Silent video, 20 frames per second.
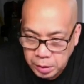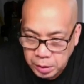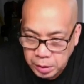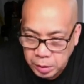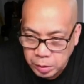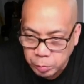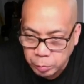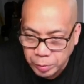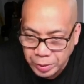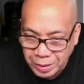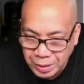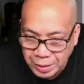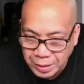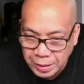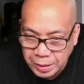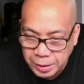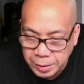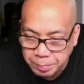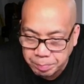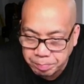
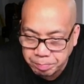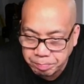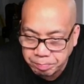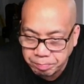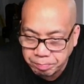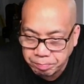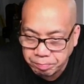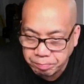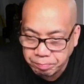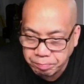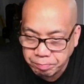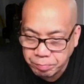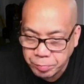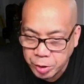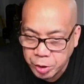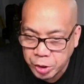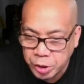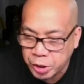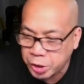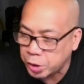really
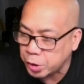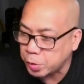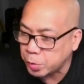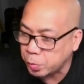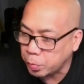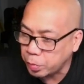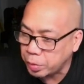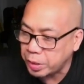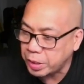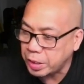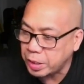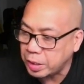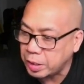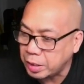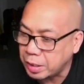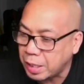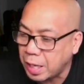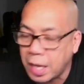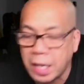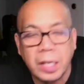show the
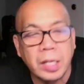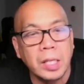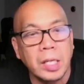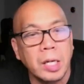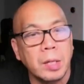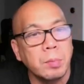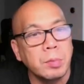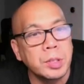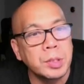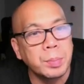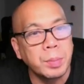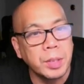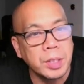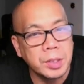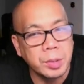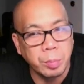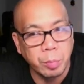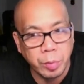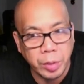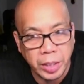non-glamorous
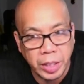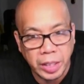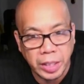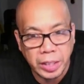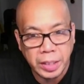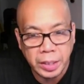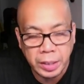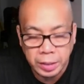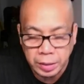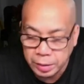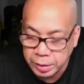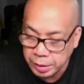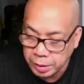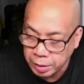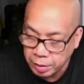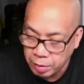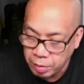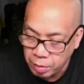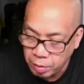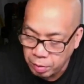parts of breeding,
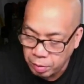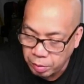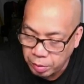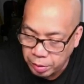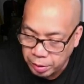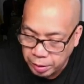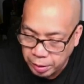just